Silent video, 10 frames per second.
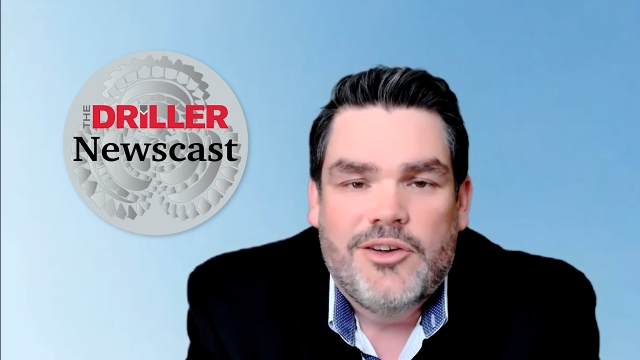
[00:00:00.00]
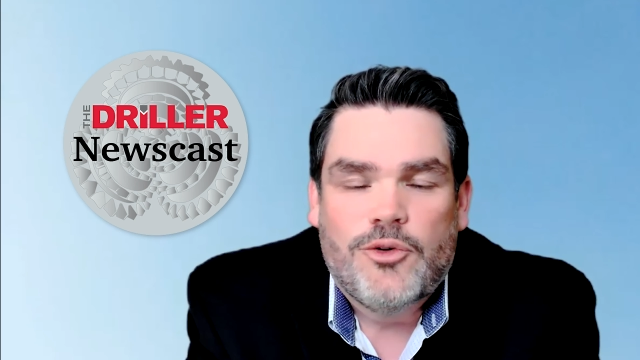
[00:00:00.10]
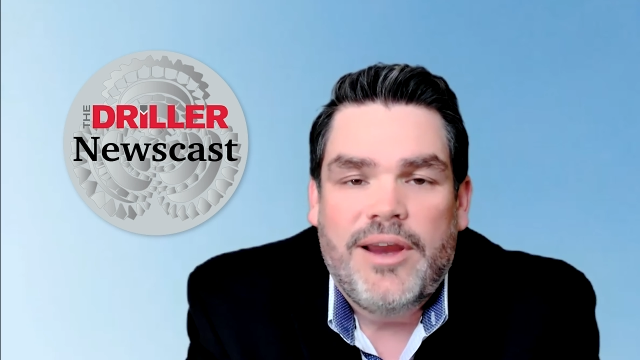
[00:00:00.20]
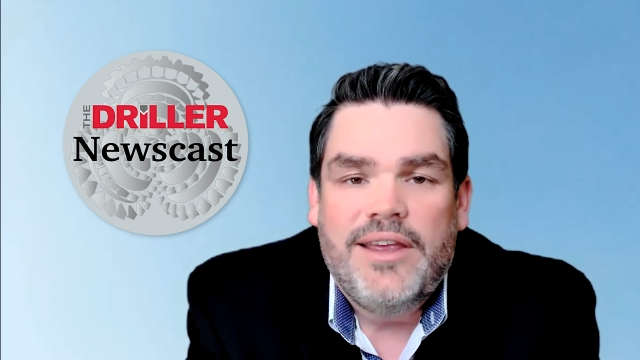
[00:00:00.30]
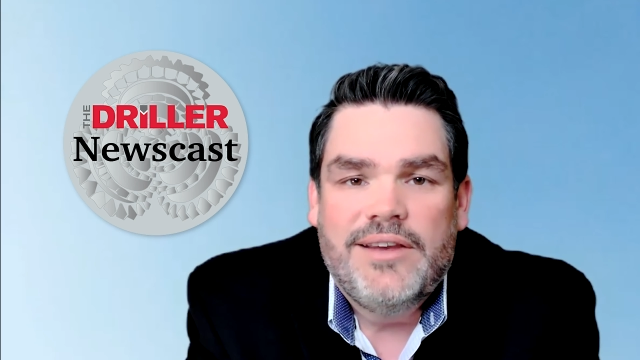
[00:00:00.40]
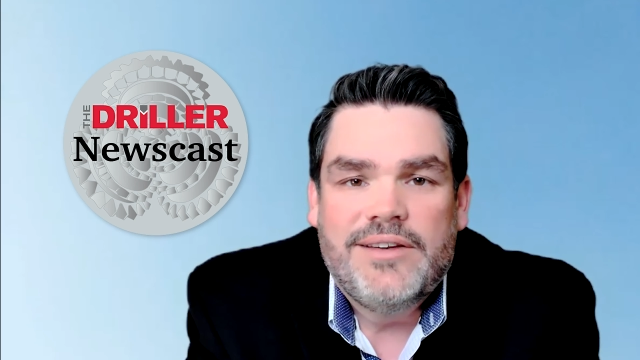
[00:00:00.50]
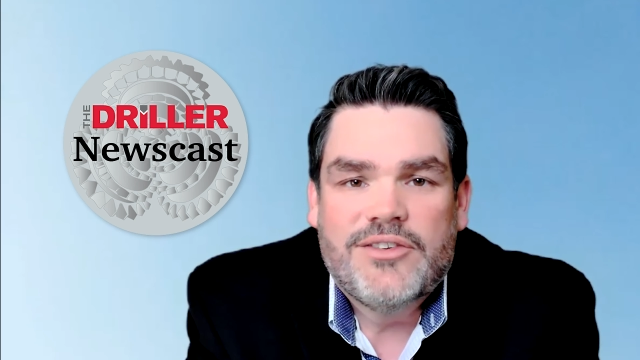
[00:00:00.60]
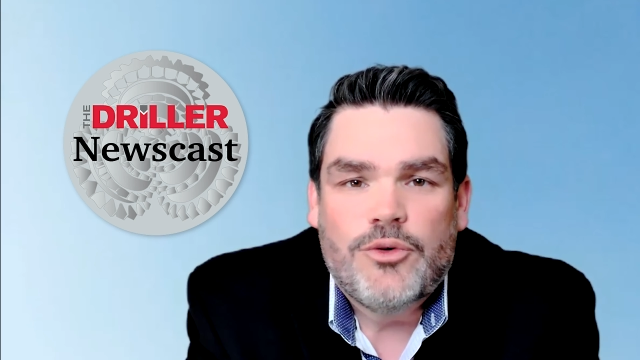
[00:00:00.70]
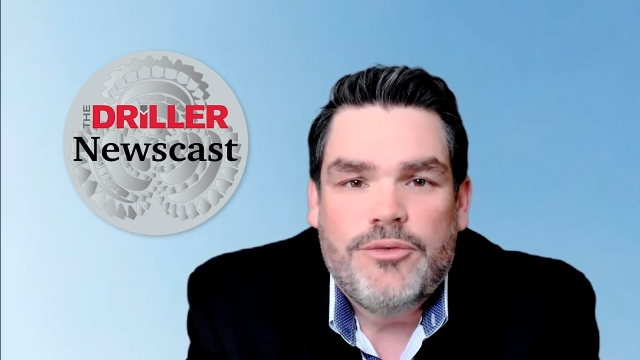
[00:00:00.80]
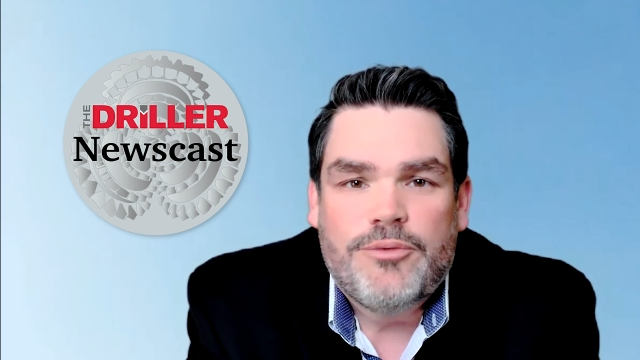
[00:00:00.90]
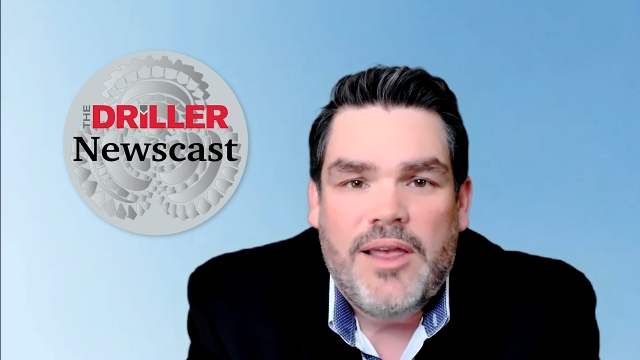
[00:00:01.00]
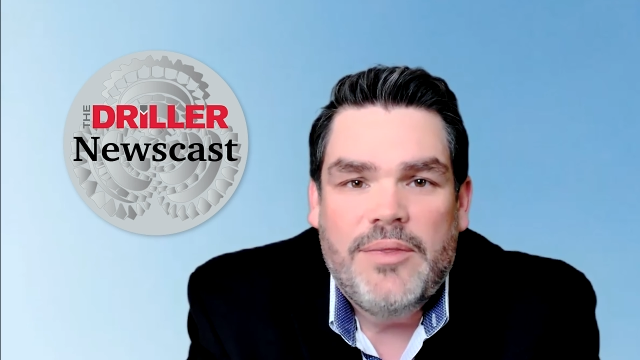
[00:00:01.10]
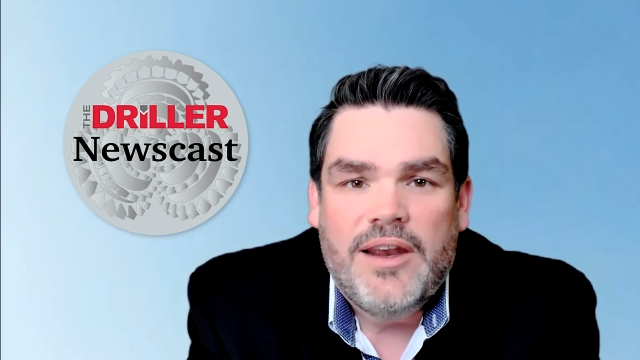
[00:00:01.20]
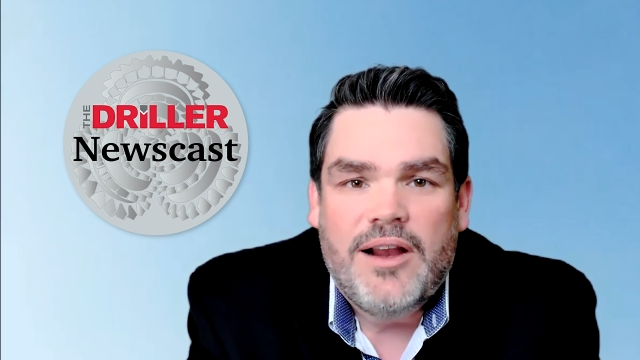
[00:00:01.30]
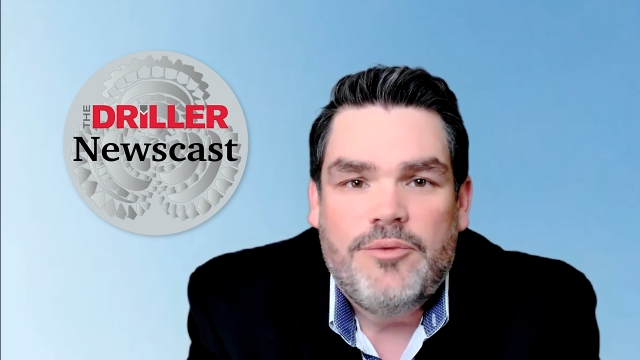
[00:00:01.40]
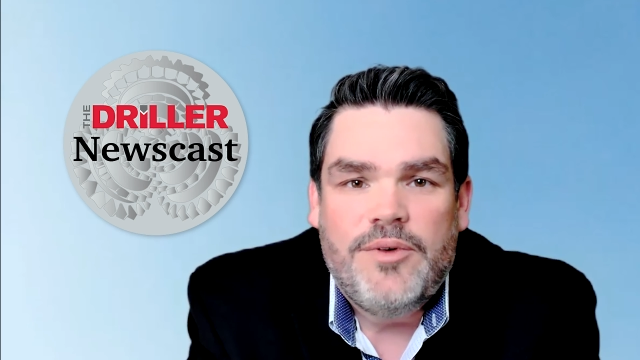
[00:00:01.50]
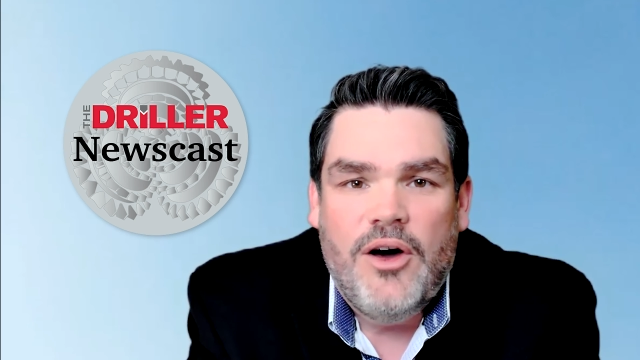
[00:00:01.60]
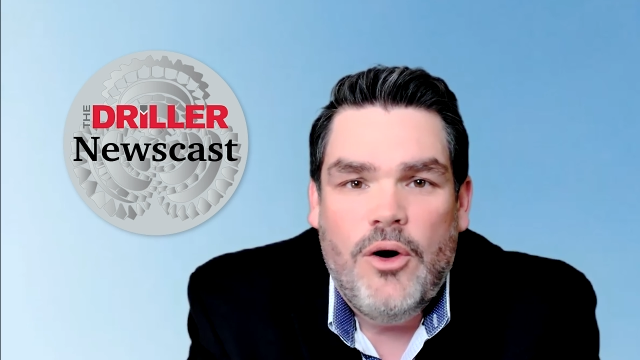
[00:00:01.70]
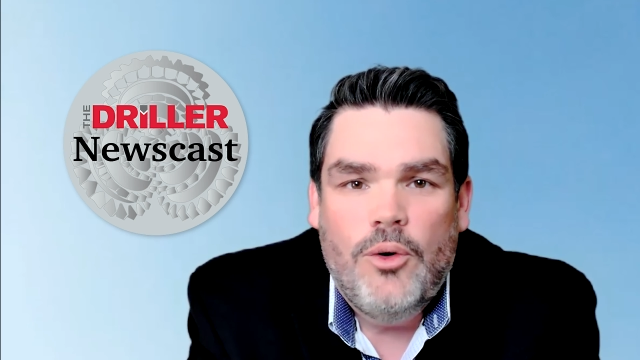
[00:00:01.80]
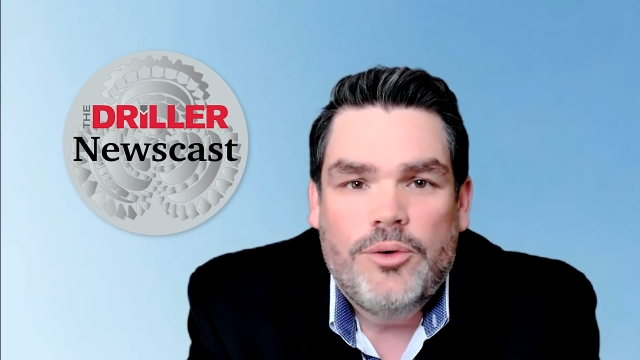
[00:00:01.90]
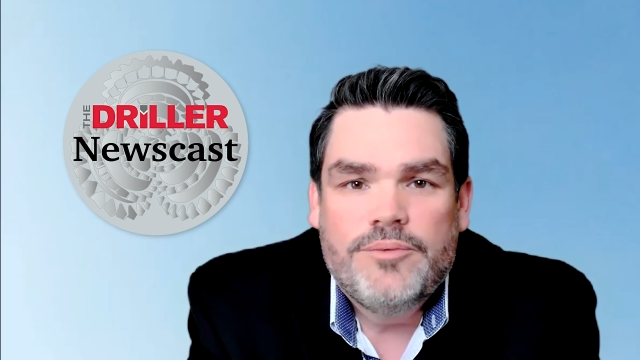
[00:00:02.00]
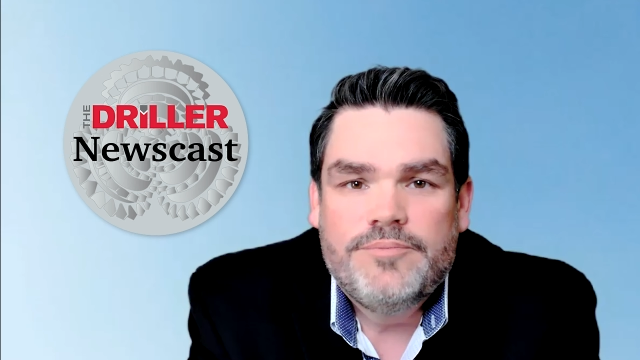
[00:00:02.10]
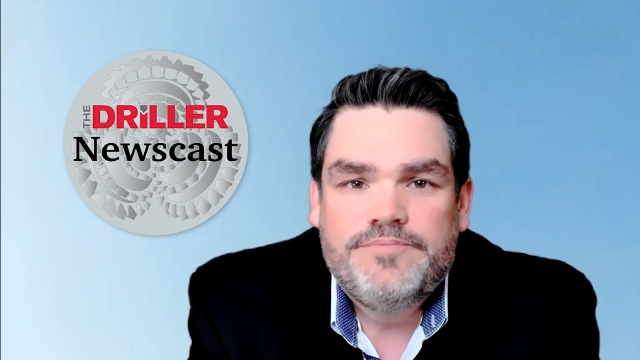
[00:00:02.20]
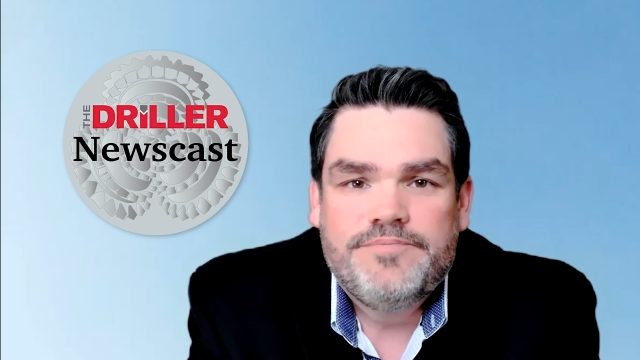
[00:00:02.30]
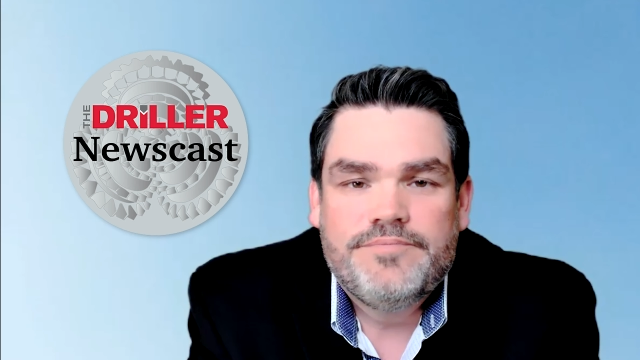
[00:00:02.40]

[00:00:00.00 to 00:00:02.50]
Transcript: Great industry friend that I've known